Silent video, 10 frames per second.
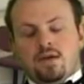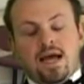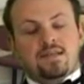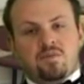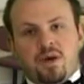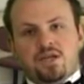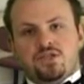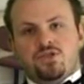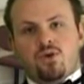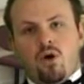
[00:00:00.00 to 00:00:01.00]
Ask the
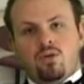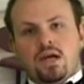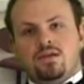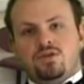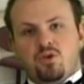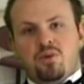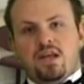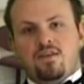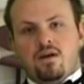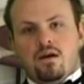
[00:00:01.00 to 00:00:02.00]
patient to hold out
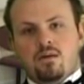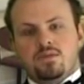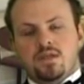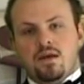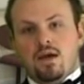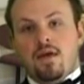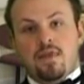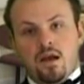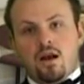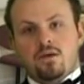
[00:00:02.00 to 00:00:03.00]
supinated arms
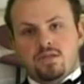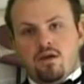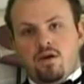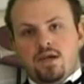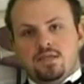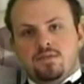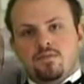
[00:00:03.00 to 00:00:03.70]
and then close their eyes.